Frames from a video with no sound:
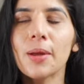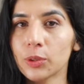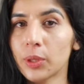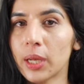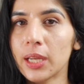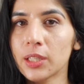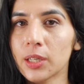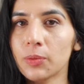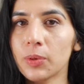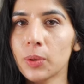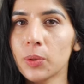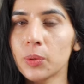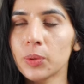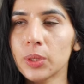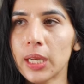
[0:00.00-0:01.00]
So the
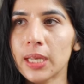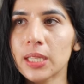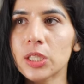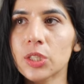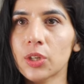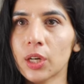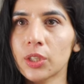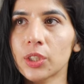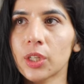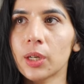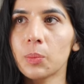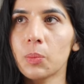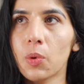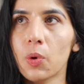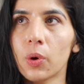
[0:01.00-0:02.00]
interview is
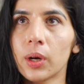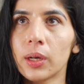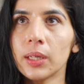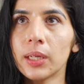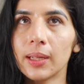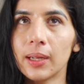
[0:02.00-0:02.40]
structured more